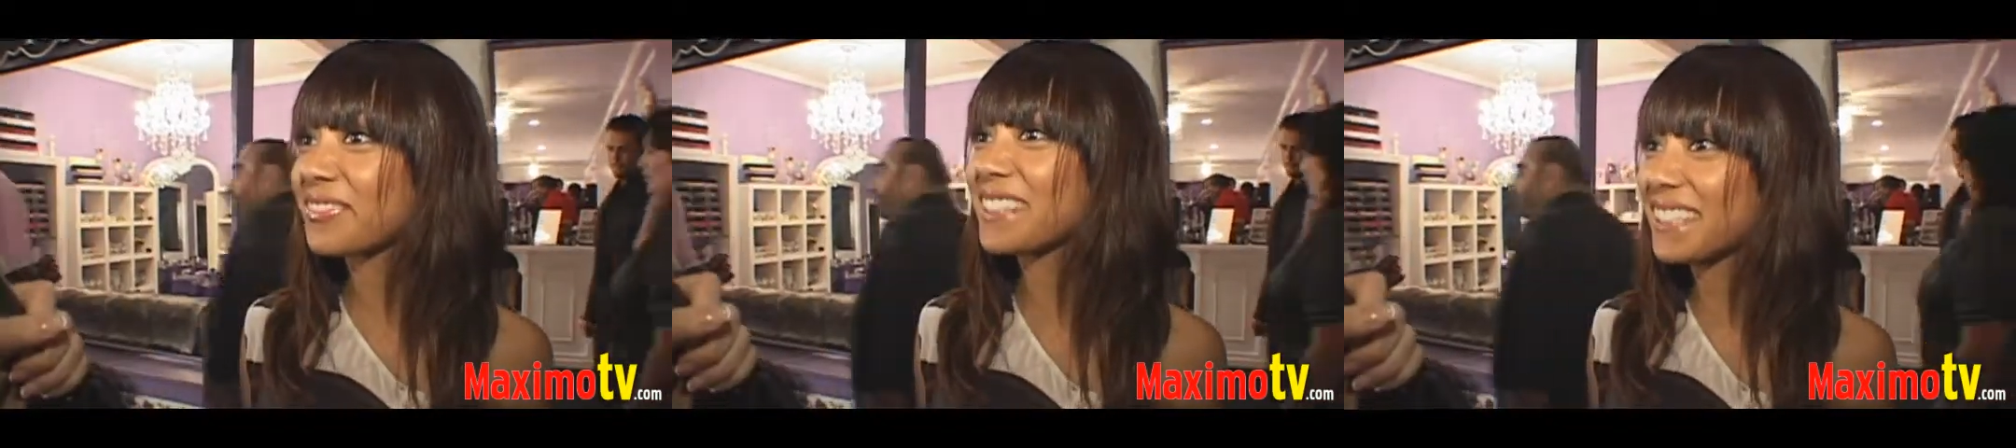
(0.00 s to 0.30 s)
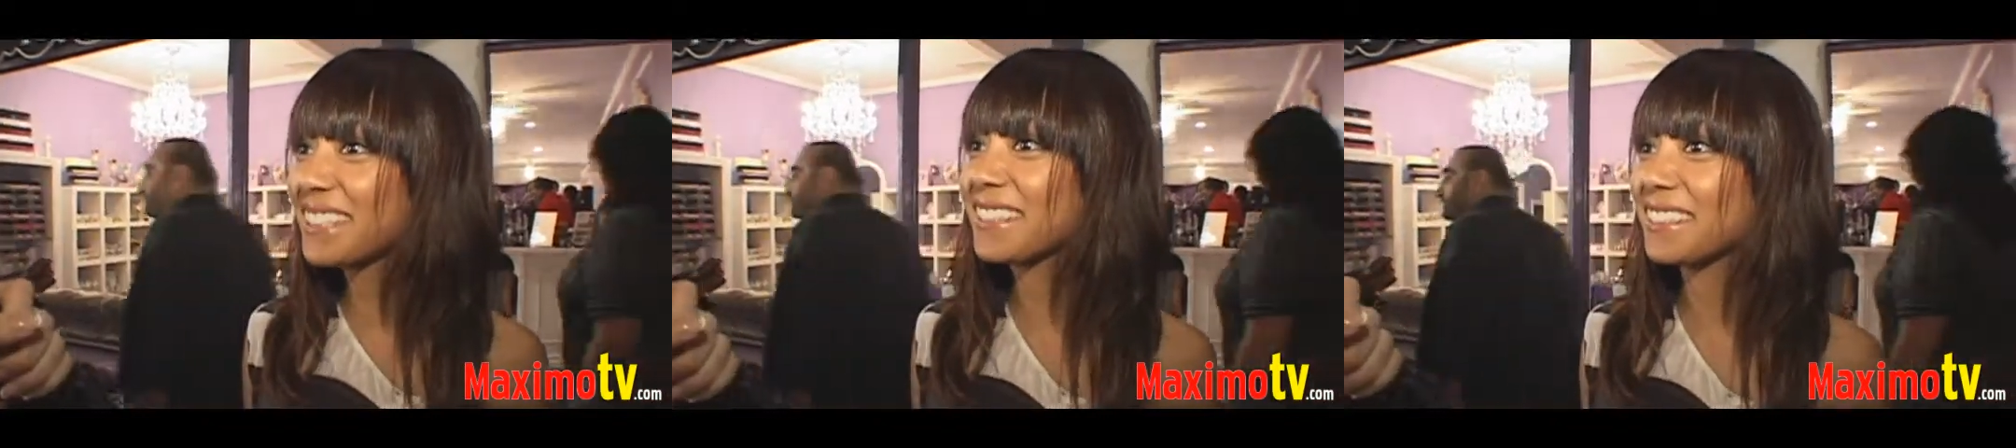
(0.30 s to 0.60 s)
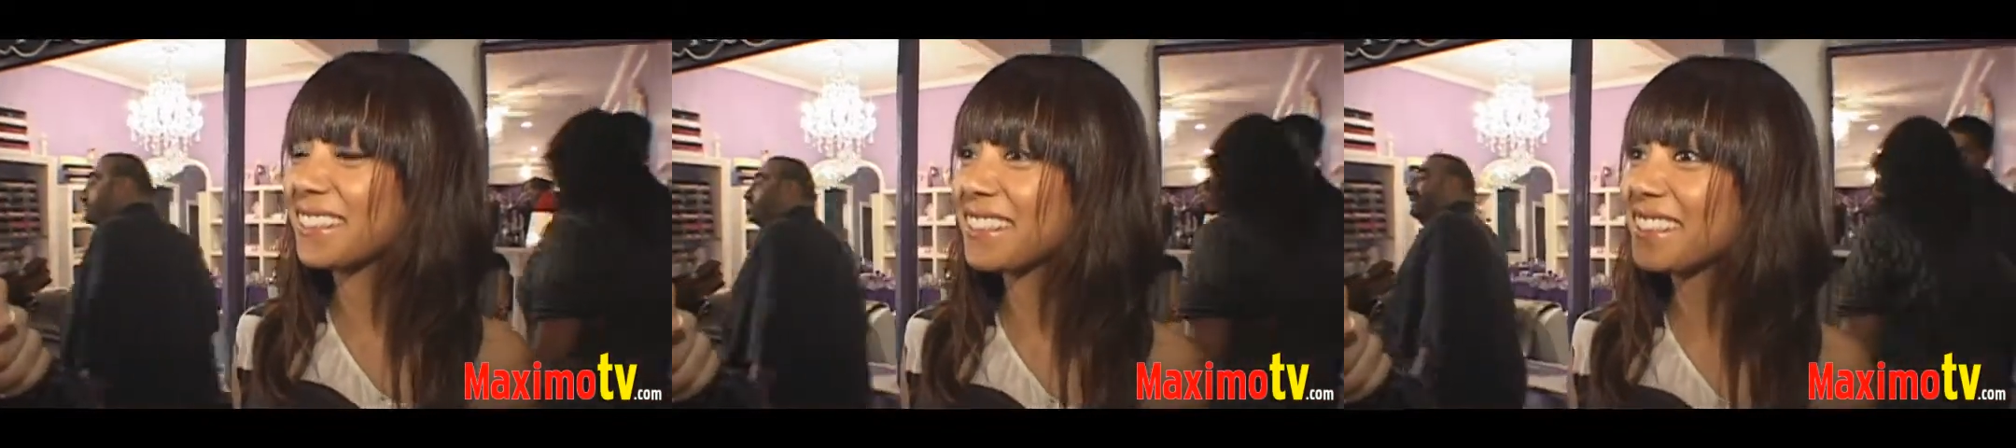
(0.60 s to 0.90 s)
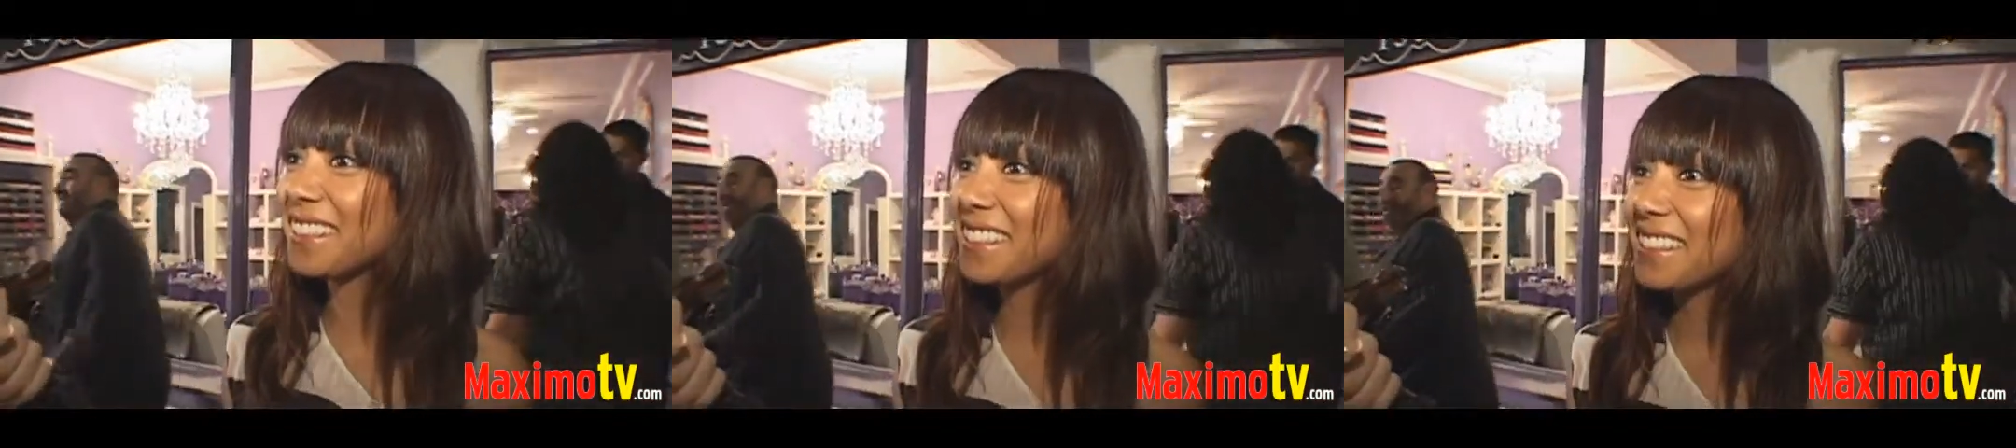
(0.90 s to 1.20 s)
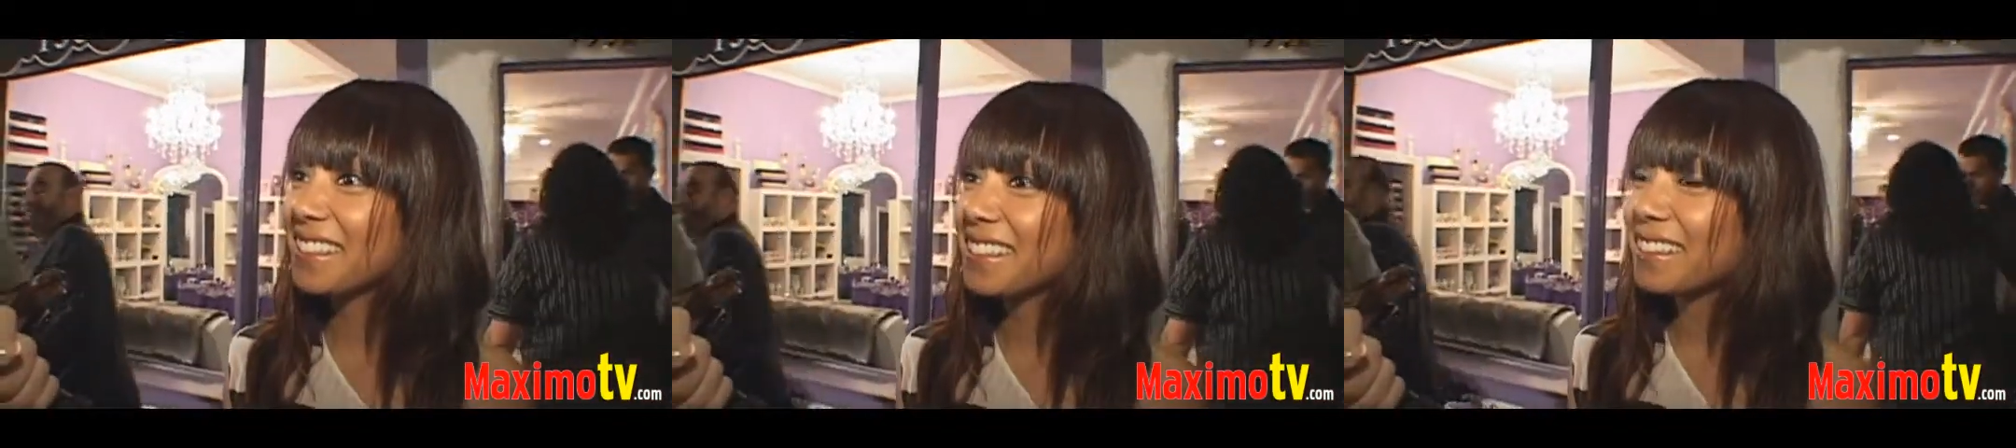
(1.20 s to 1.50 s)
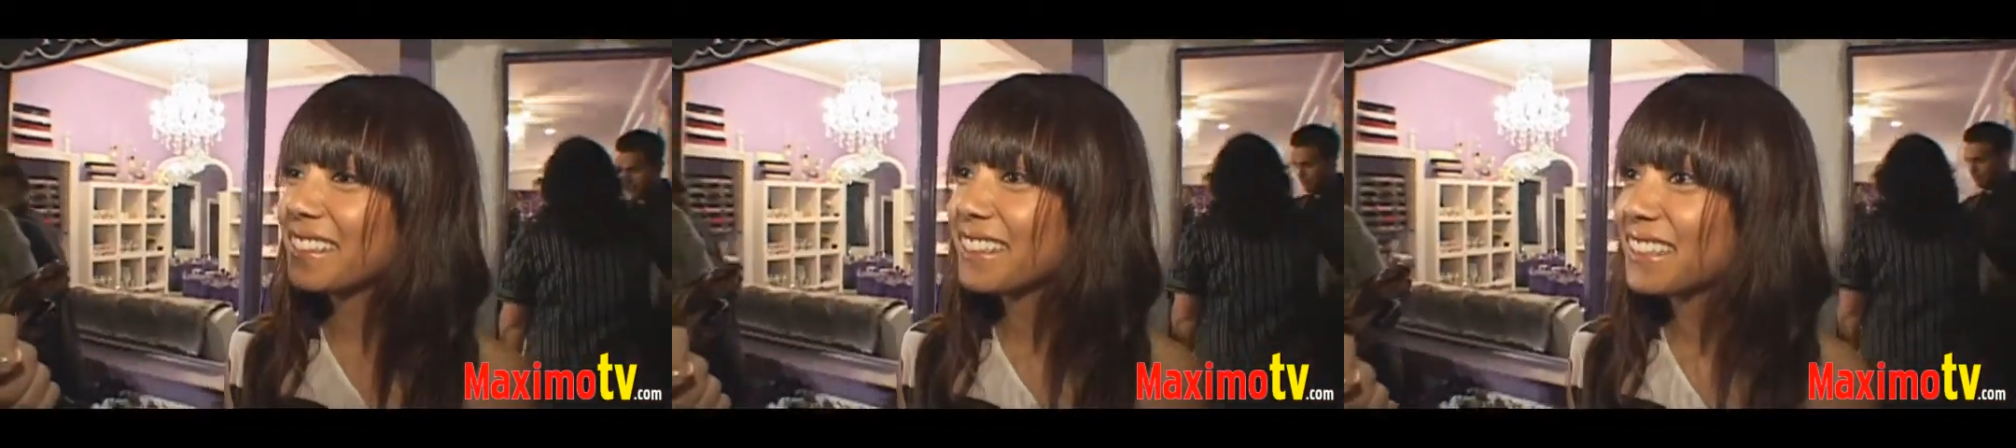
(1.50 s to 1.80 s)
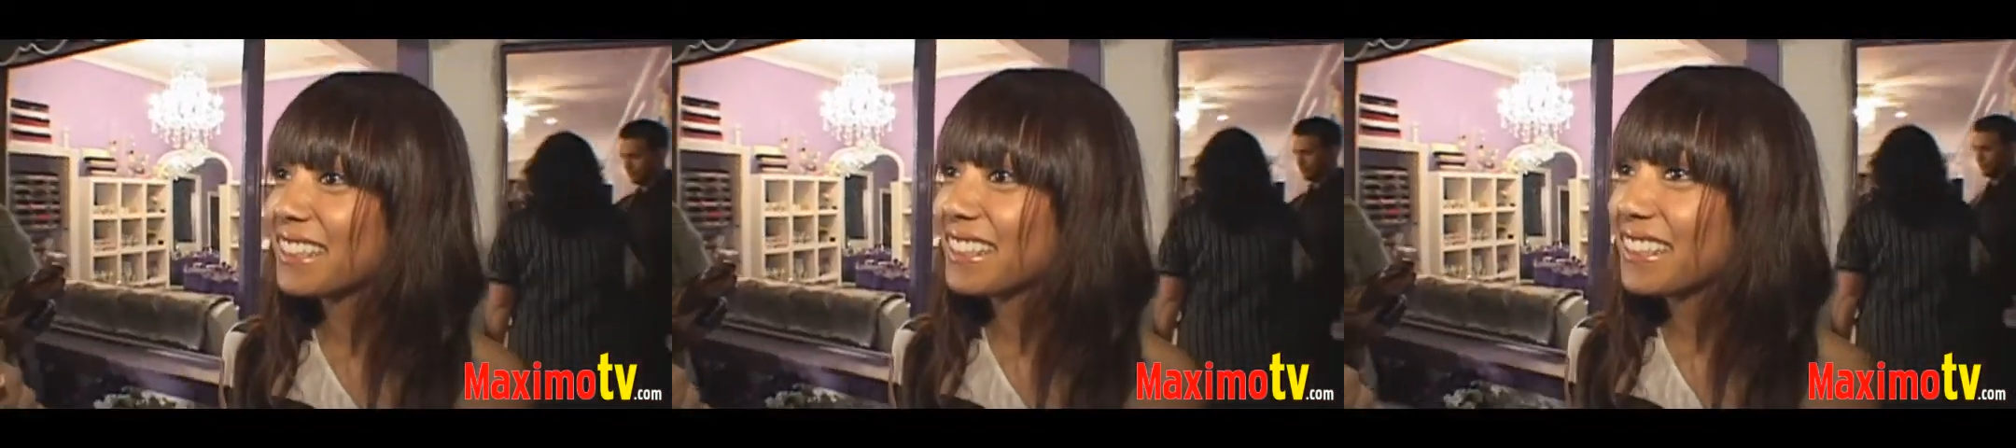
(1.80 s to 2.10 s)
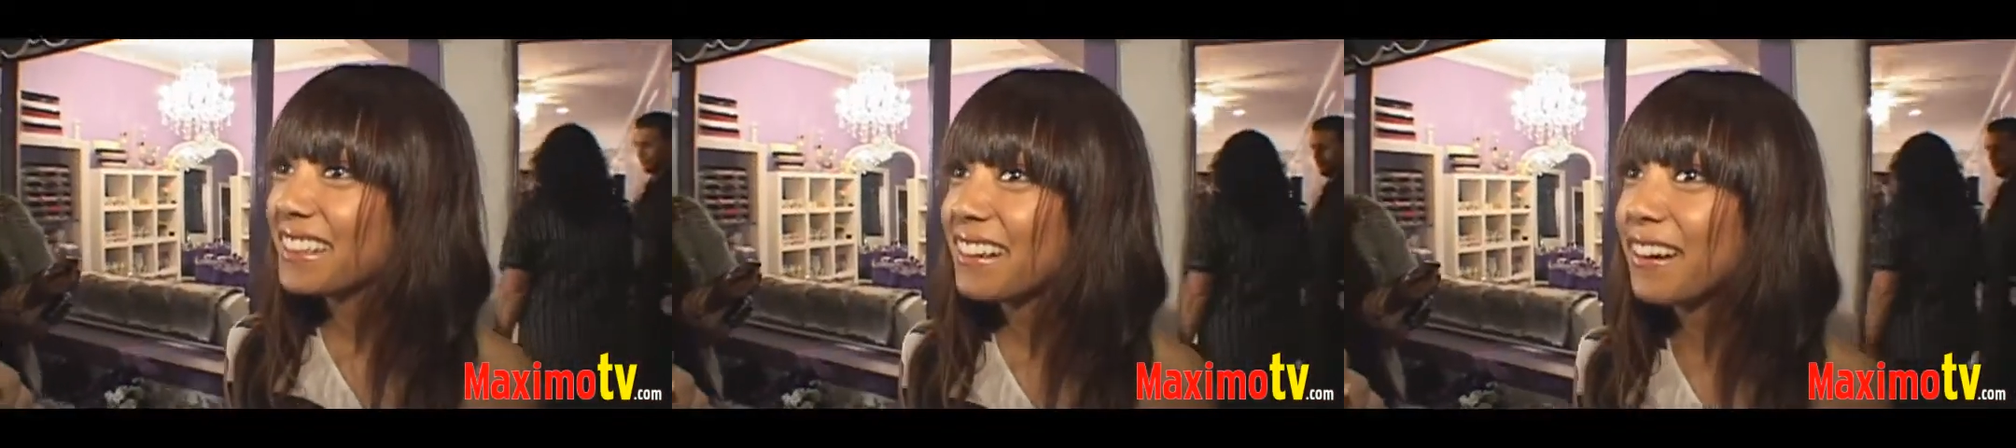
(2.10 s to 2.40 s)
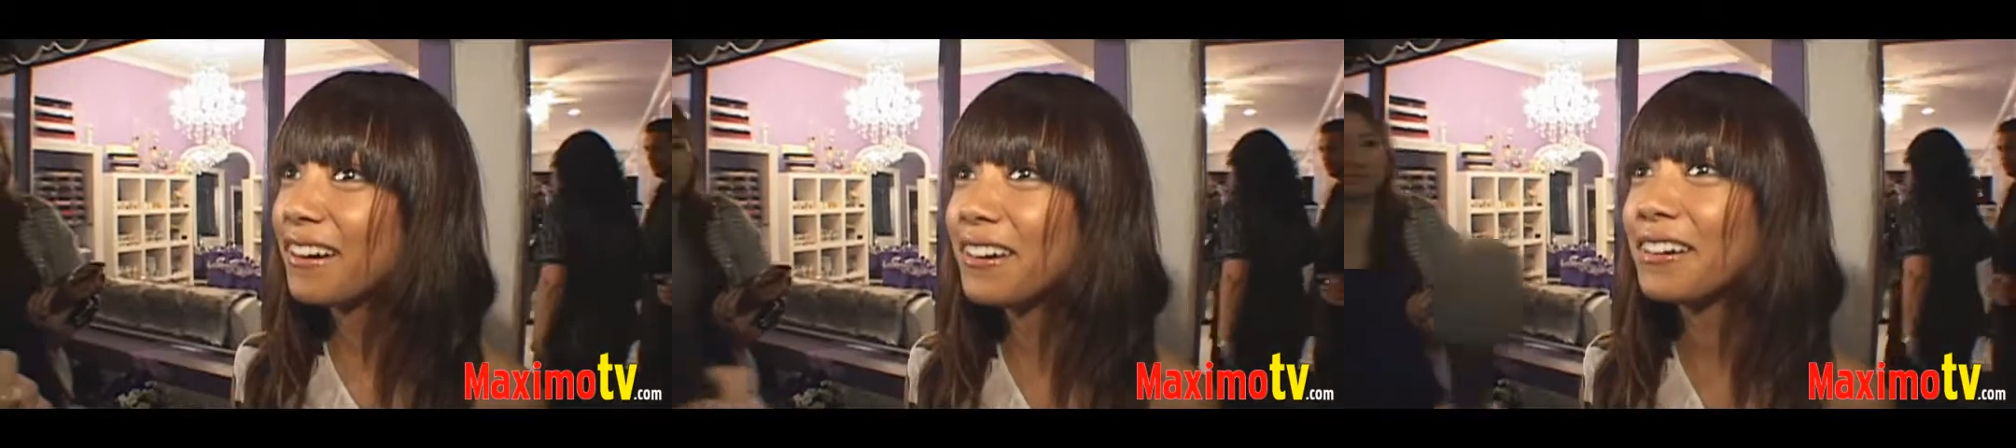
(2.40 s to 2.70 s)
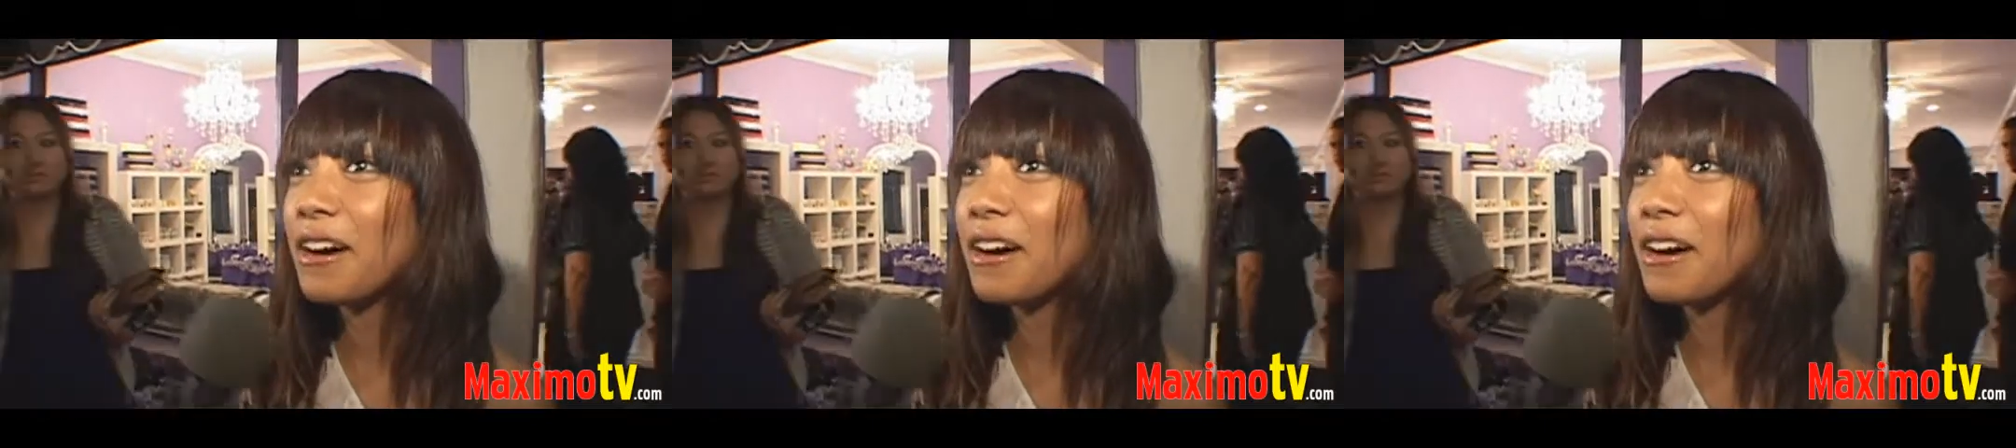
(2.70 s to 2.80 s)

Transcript: So are we going to be hearing your stuff in the clubs sometime soon?